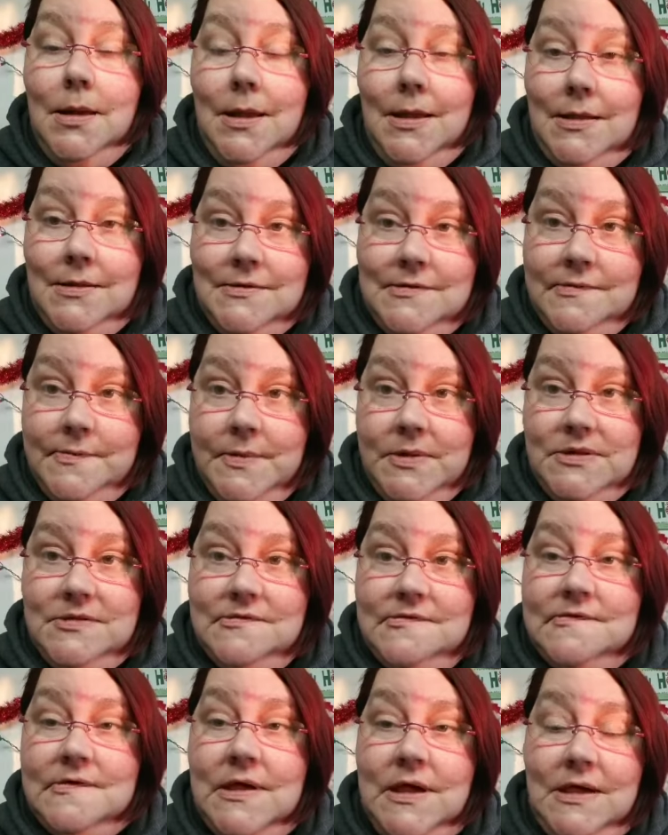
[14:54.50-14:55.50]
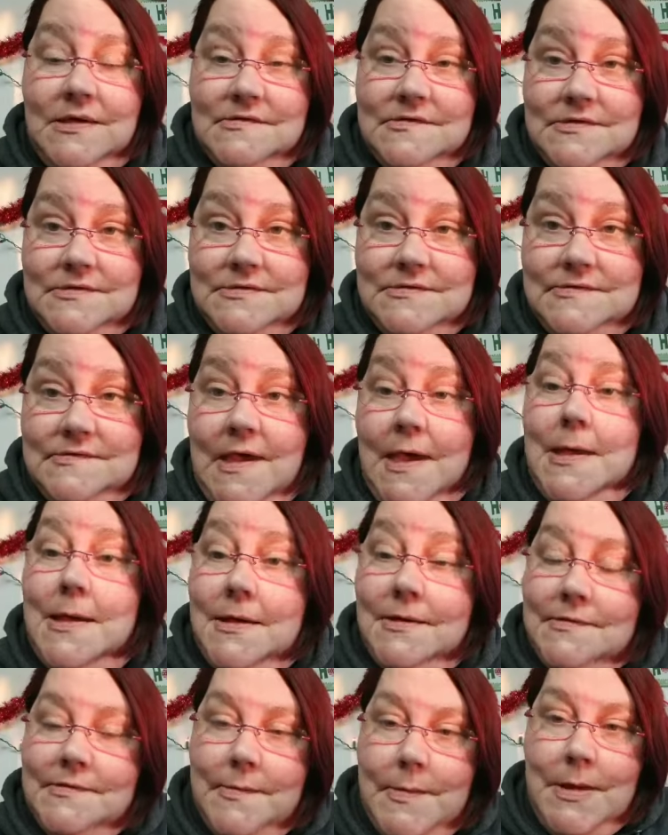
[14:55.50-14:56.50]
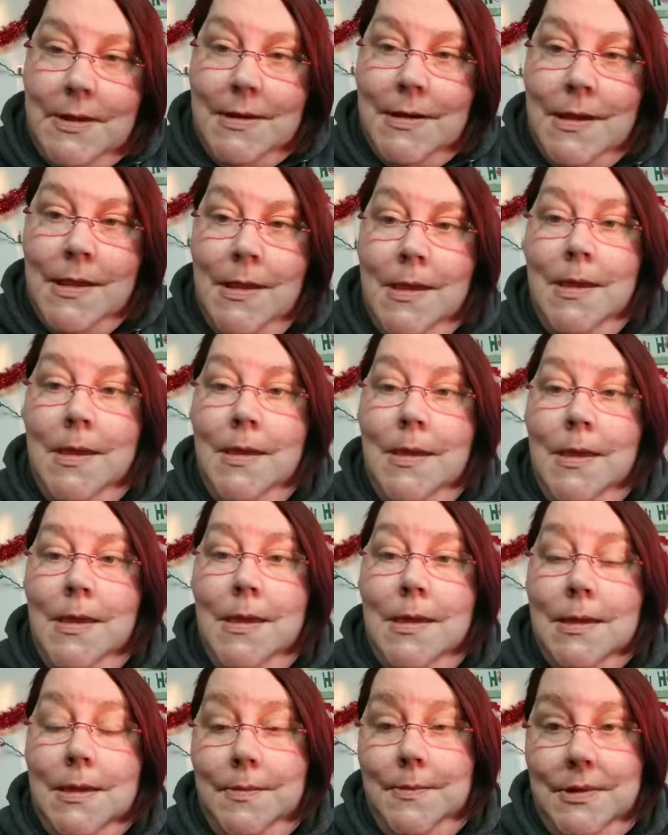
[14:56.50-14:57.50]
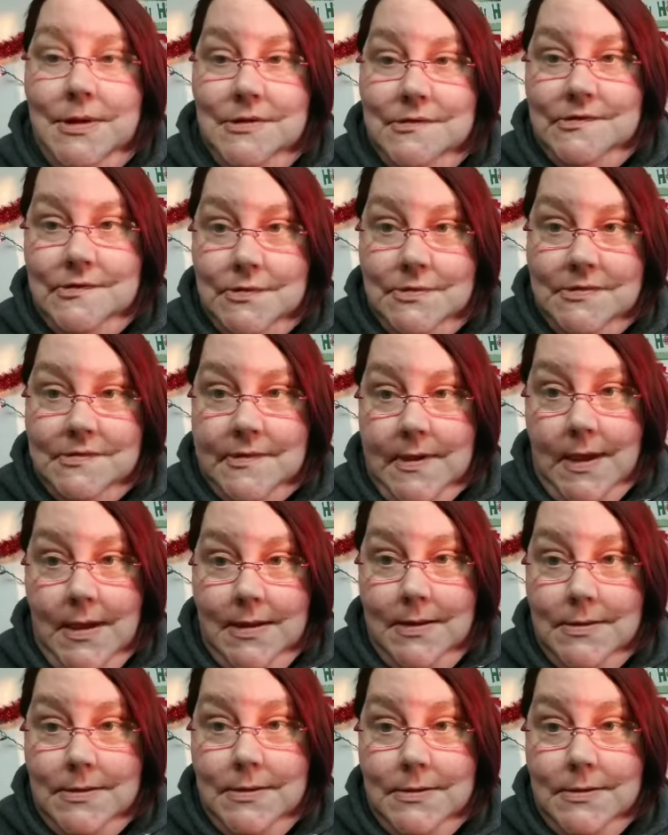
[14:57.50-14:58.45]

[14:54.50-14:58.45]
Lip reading: husband's cousin's husband committed suicide.